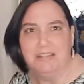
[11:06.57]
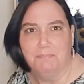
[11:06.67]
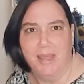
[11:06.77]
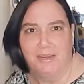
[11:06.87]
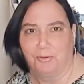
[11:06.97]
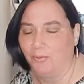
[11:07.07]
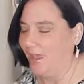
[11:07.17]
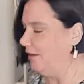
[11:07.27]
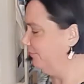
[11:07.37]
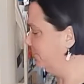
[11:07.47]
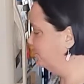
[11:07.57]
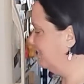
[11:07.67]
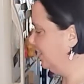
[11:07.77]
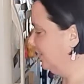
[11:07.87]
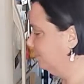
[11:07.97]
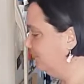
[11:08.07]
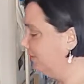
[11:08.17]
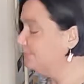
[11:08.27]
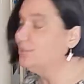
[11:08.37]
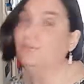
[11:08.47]
the microwave. Oh dear.
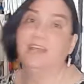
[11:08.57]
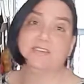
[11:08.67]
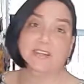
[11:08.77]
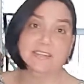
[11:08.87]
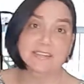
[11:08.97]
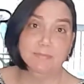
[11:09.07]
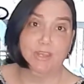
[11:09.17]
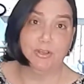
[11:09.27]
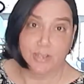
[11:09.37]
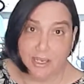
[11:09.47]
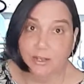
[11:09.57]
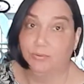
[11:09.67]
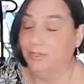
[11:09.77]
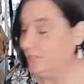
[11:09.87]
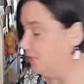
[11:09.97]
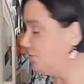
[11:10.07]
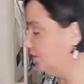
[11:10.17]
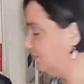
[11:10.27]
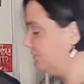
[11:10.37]
Well, you guys are gonna see me cooking in a real kitchen.